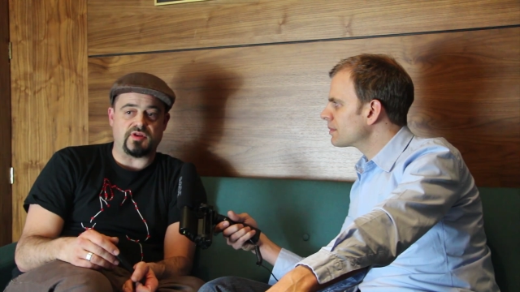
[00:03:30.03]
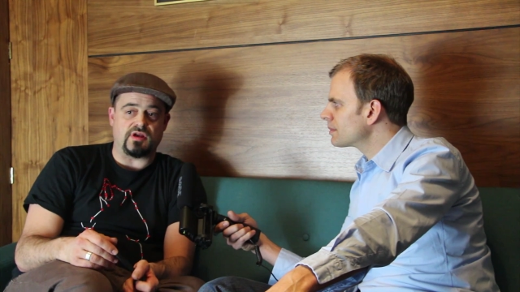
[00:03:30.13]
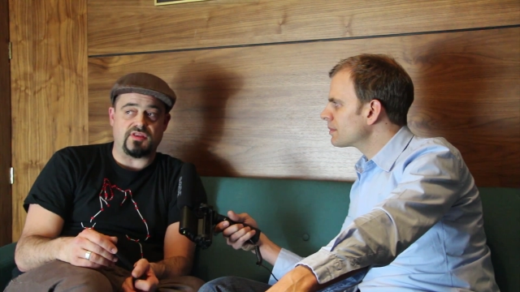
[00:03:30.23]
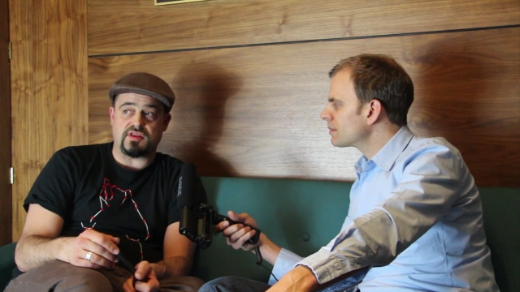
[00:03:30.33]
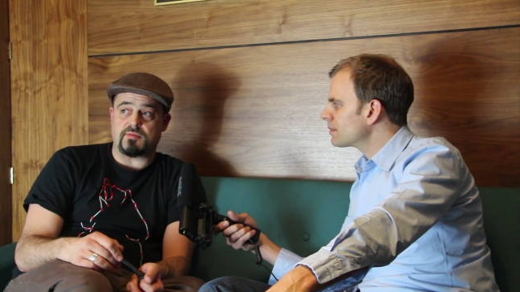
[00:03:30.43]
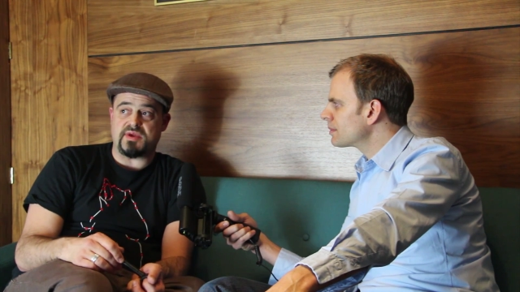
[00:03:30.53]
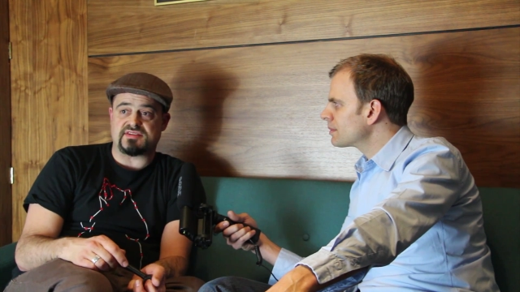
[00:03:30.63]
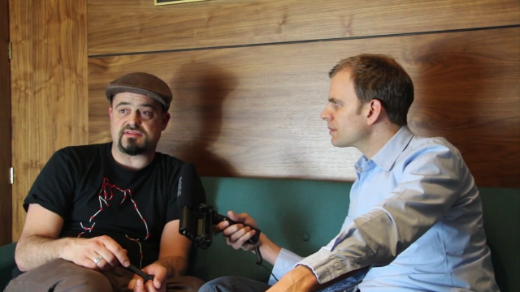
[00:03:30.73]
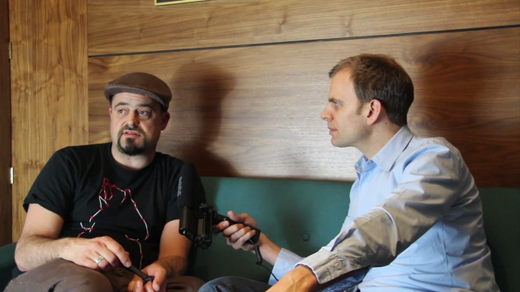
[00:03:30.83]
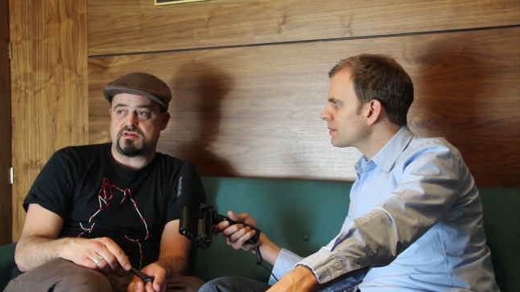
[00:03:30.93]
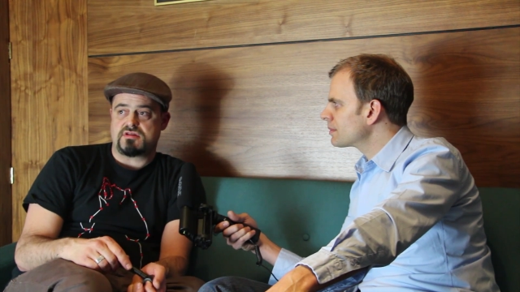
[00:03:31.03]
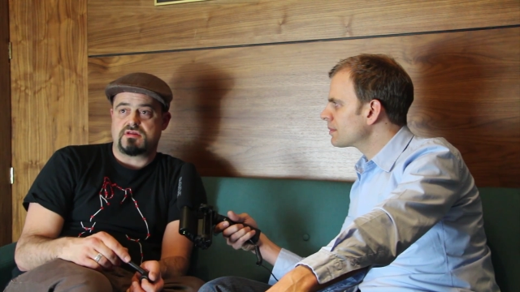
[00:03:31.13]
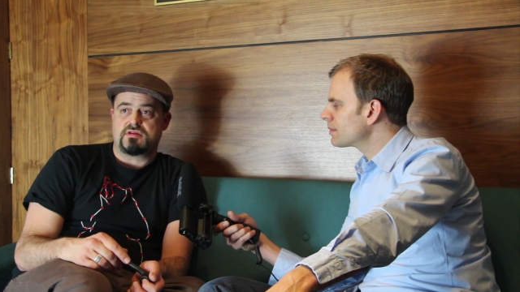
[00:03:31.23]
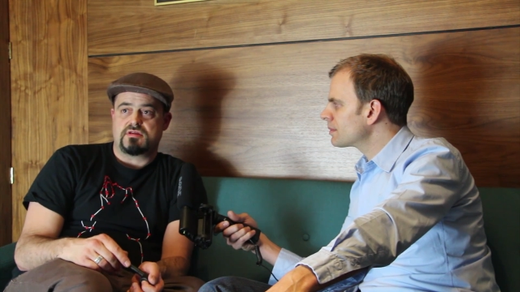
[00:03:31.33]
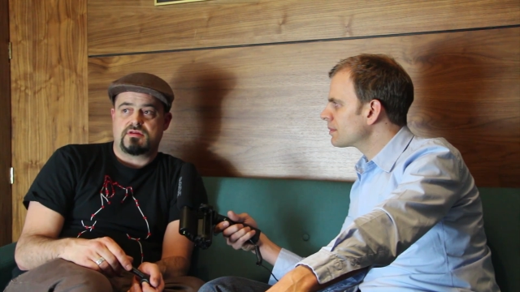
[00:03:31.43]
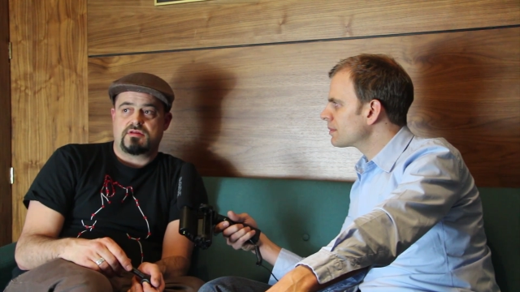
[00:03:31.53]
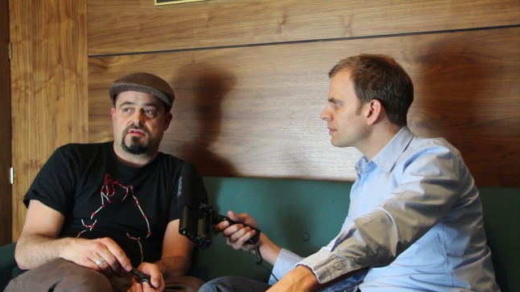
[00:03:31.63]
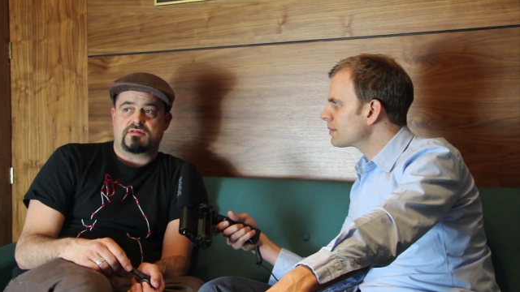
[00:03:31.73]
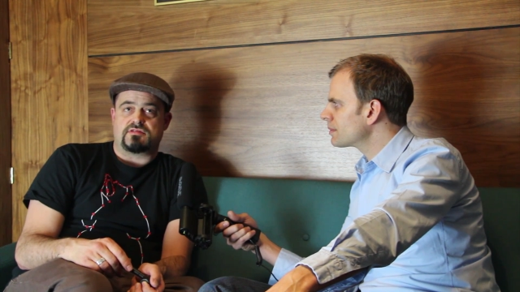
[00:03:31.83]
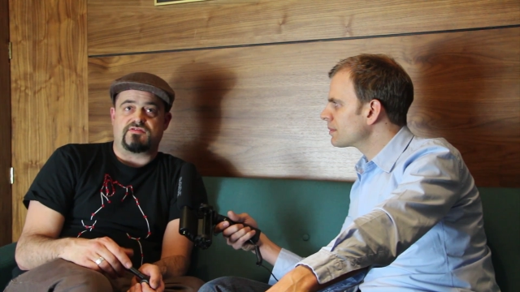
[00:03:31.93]
Speaker 1: But I think the best
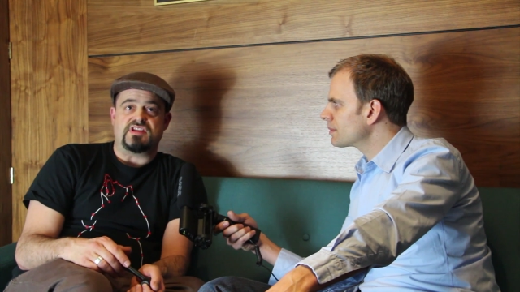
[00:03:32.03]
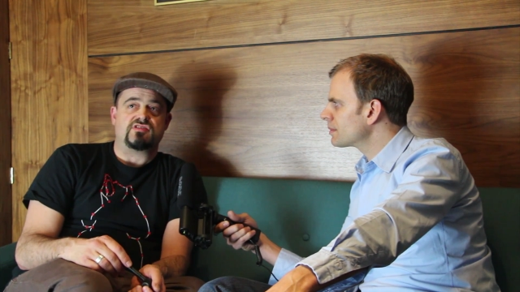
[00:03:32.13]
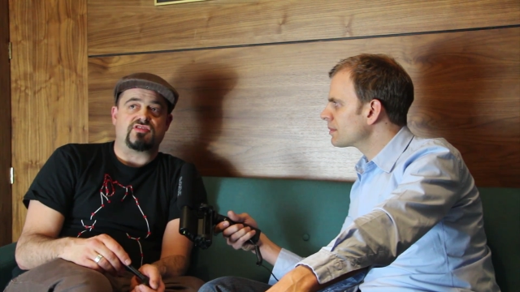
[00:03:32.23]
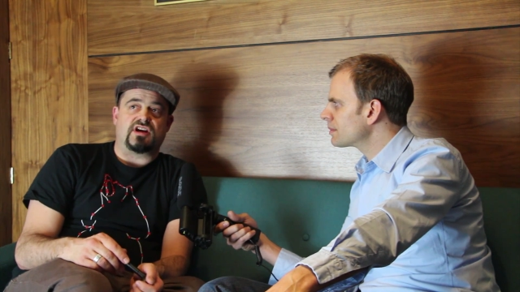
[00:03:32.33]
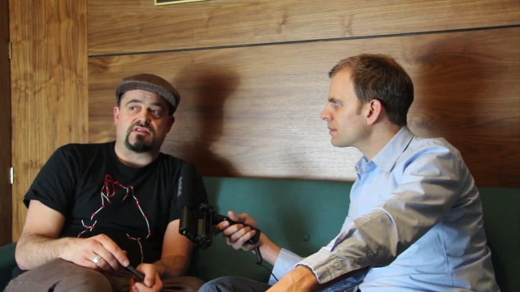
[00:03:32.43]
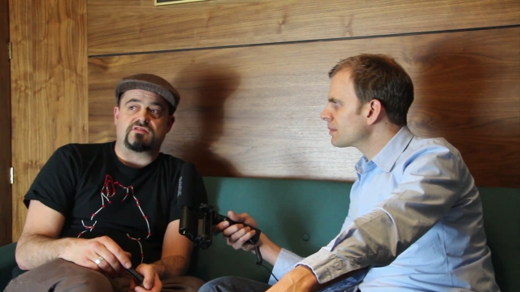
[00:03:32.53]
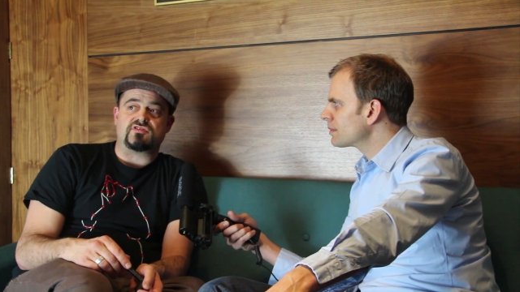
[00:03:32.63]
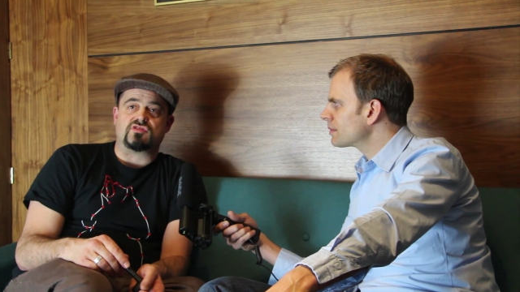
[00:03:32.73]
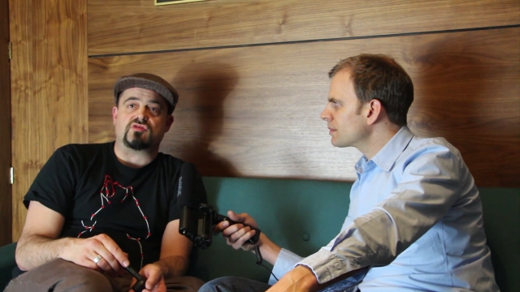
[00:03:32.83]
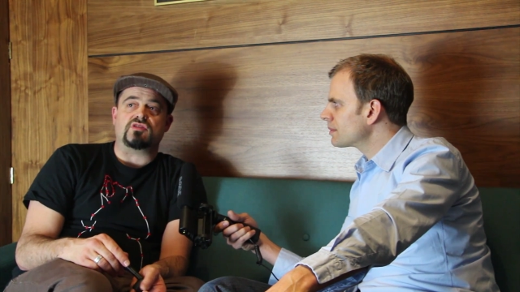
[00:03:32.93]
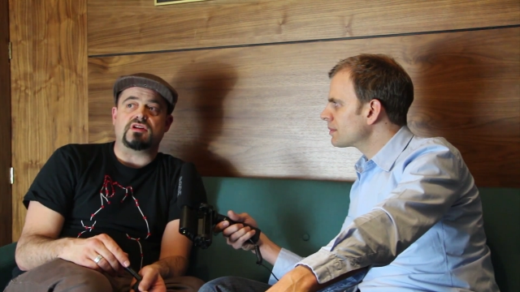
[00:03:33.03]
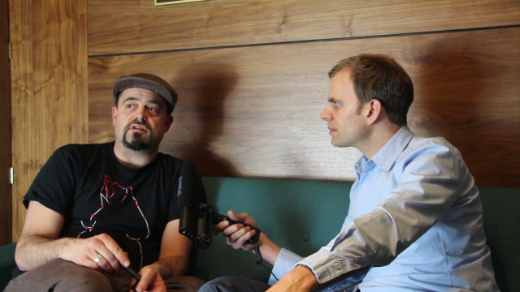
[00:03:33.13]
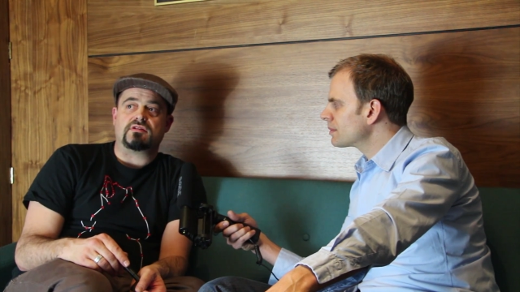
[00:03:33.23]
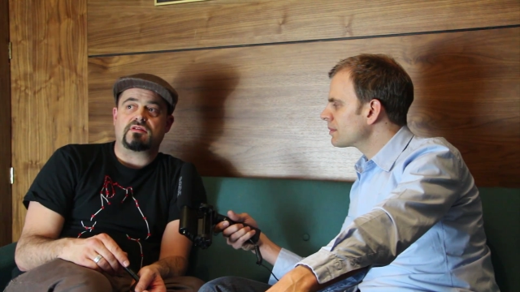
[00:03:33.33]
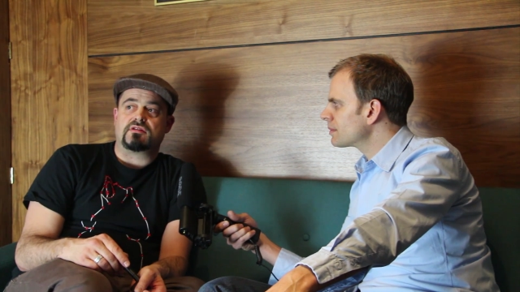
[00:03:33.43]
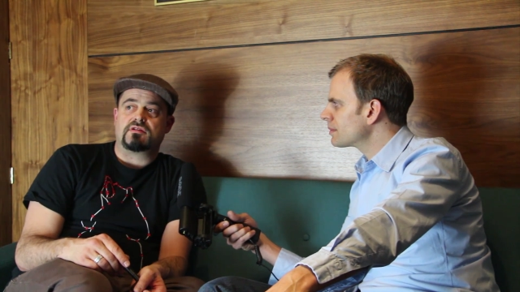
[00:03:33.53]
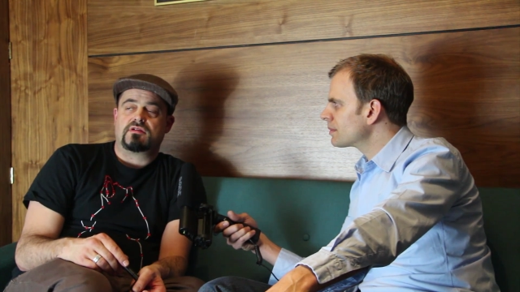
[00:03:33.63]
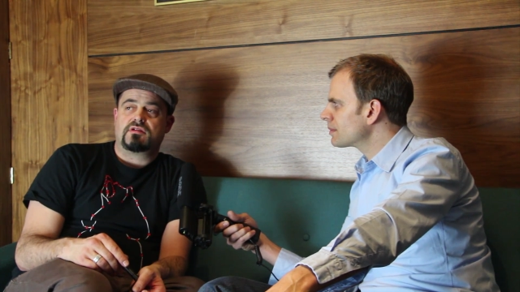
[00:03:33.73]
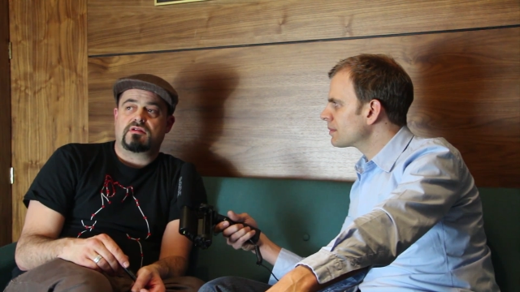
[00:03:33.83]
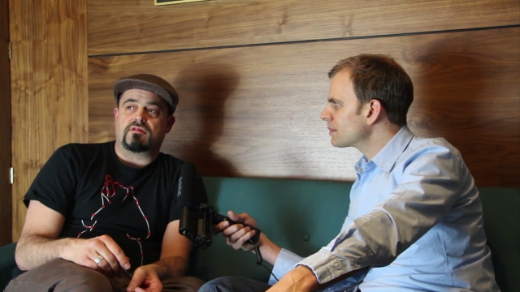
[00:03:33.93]
sort of interactive story,
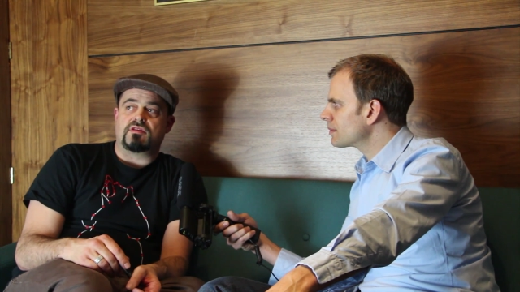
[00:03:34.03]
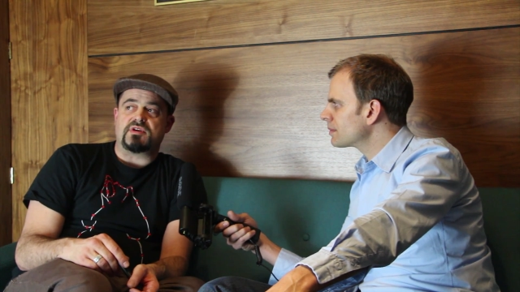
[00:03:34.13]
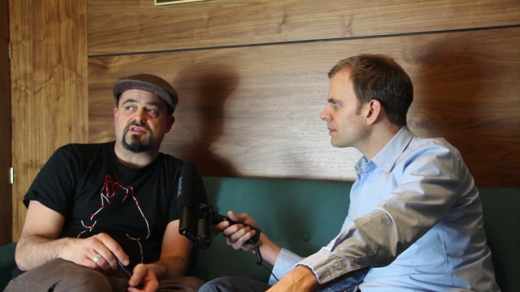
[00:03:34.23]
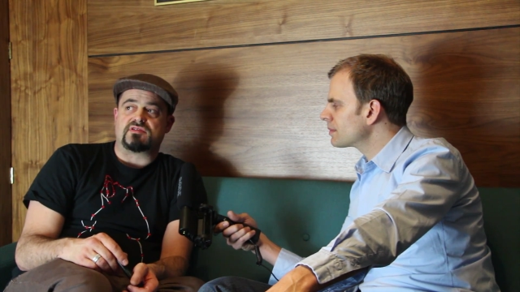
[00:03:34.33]
or the best